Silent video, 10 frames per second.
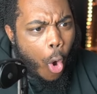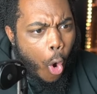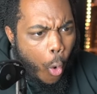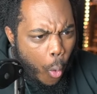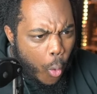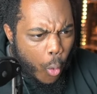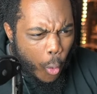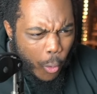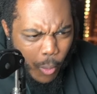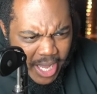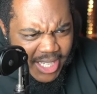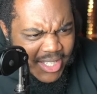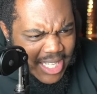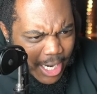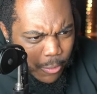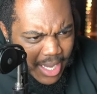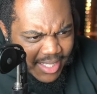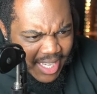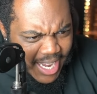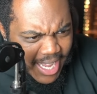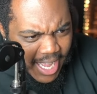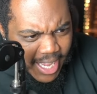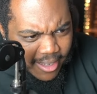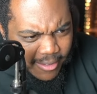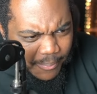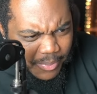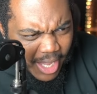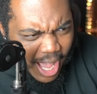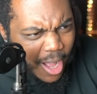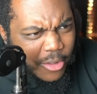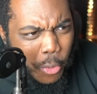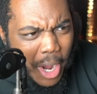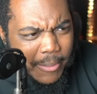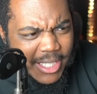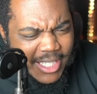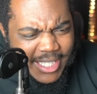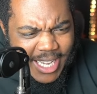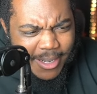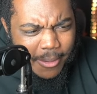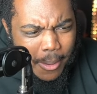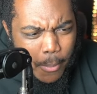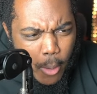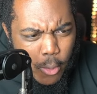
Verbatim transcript: oh, wait, this is like a Rasengan. I don't know why, but this is like a, a mobile